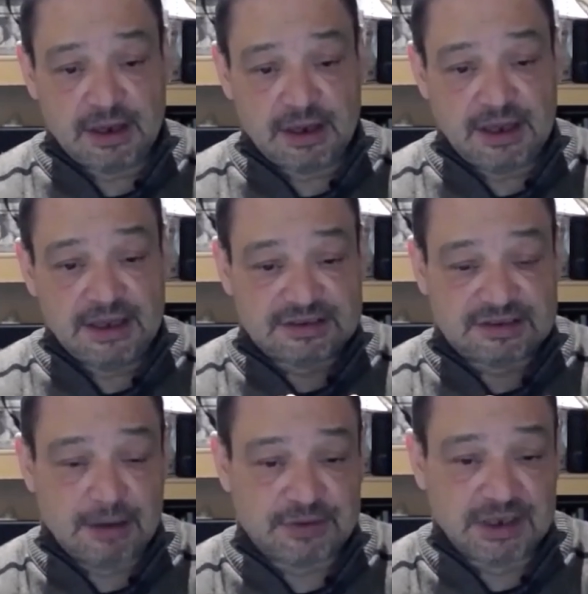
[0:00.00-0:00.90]
It's
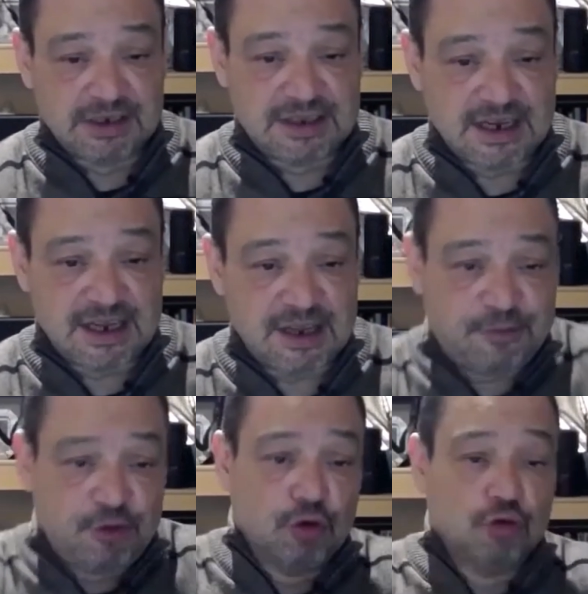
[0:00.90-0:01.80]
something that if
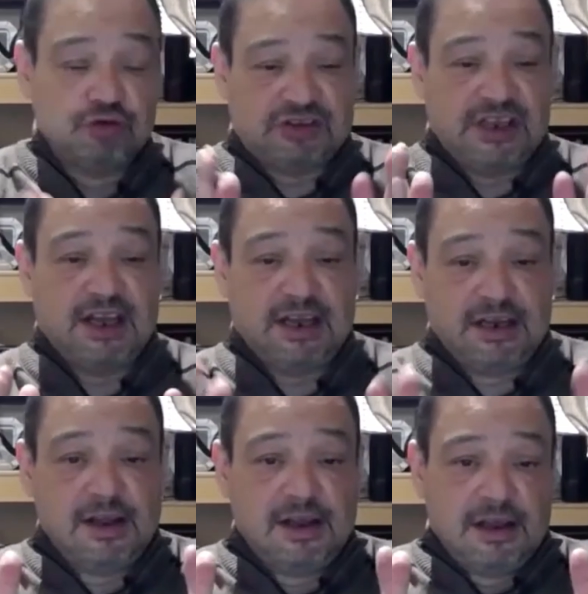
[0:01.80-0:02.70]
you
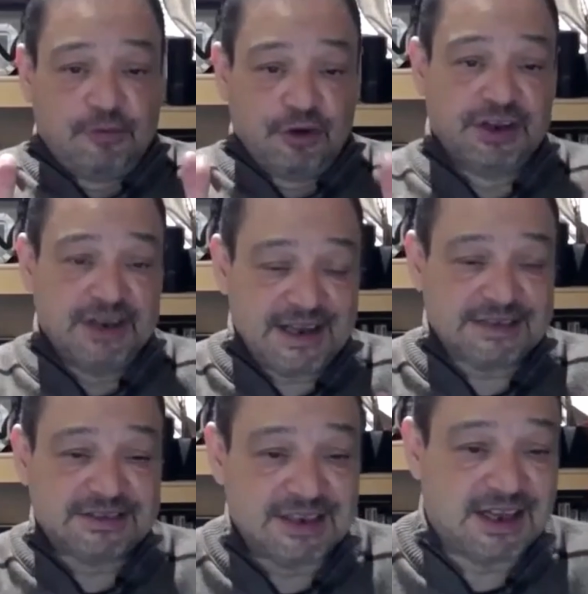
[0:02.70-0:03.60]
said, for the
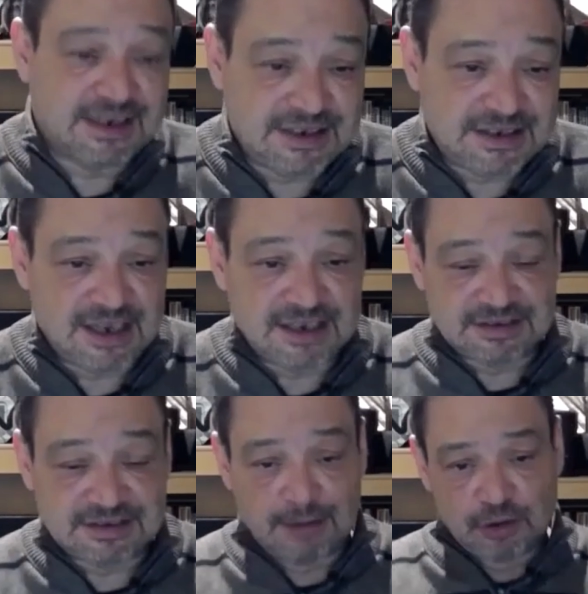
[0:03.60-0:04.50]
next 90
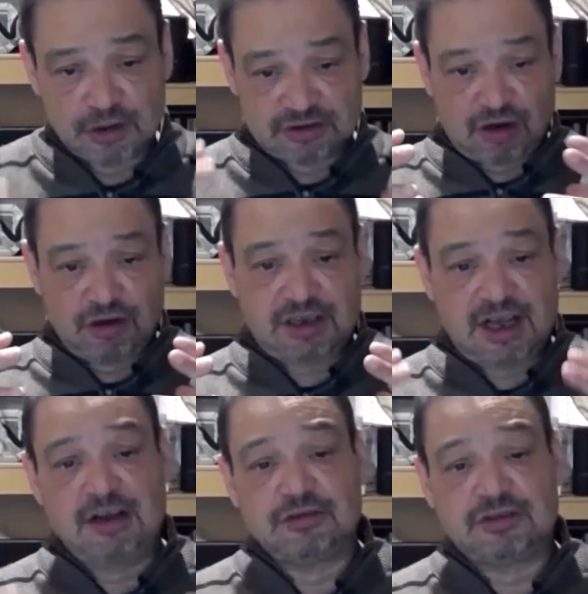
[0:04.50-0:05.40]
days, I'm going to start
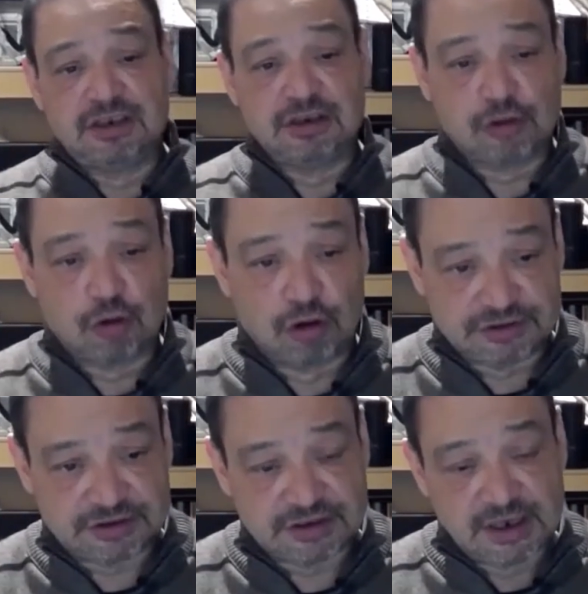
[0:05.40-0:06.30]
counting the
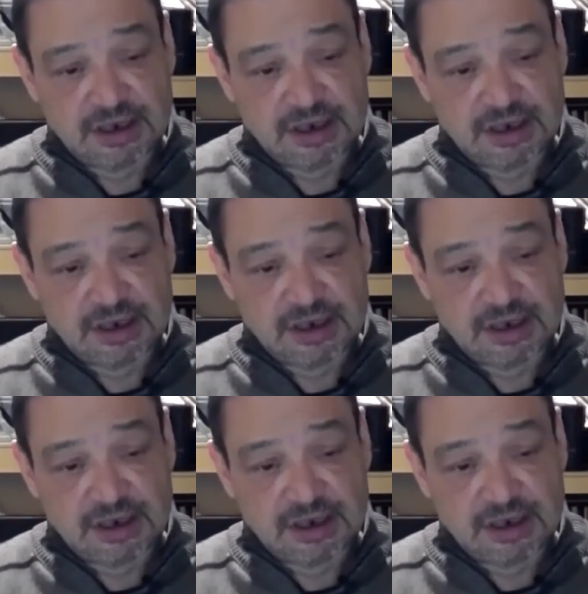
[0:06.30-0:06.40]
cost,